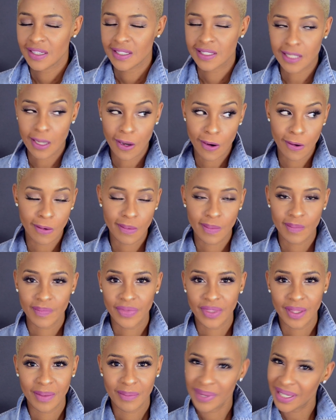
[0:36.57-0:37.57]
So
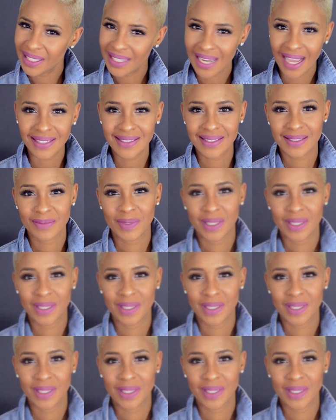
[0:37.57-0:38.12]
be nice to